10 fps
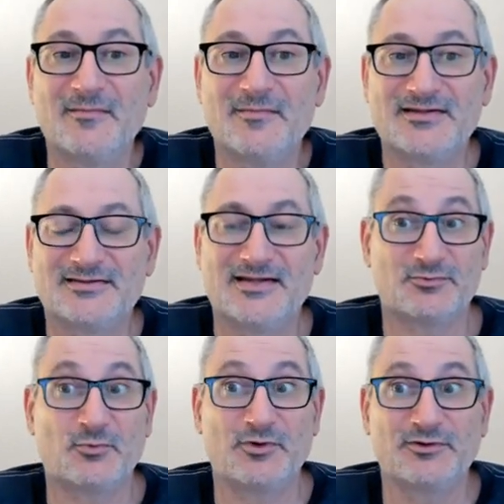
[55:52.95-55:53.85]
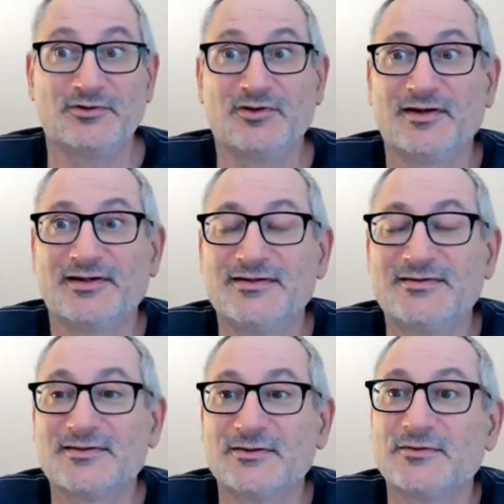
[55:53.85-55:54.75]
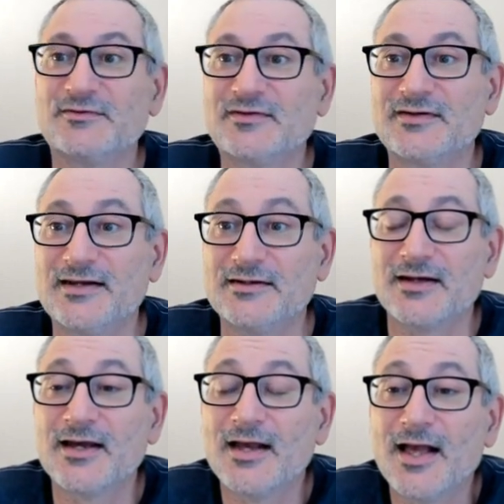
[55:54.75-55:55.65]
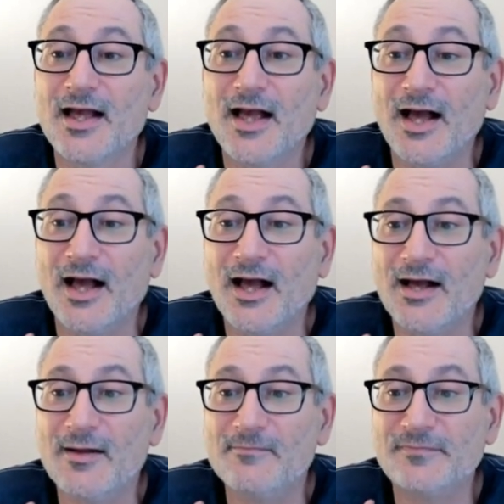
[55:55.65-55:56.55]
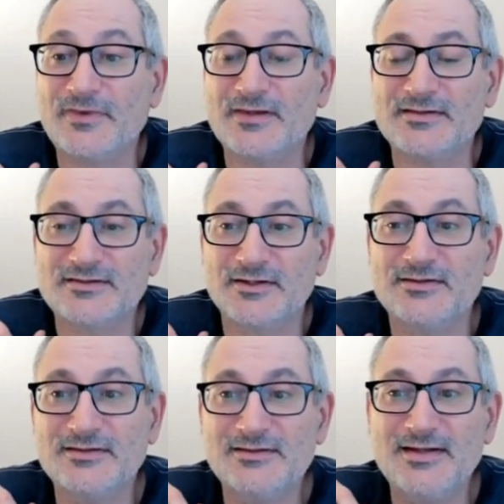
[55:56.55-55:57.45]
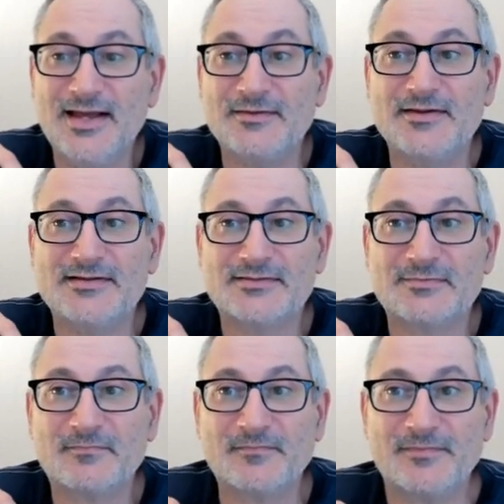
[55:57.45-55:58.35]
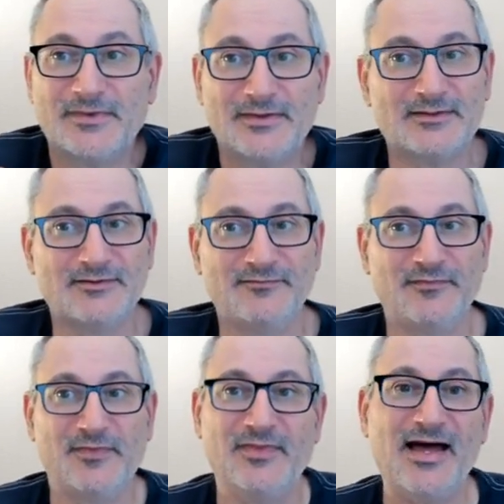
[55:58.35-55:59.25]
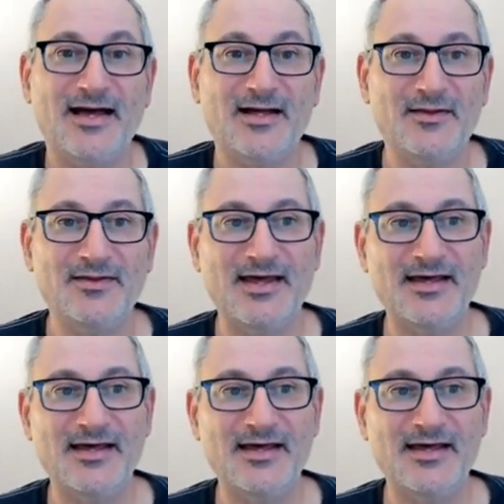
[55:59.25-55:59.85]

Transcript: because that's what you're likely to need. So yeah, there's that, and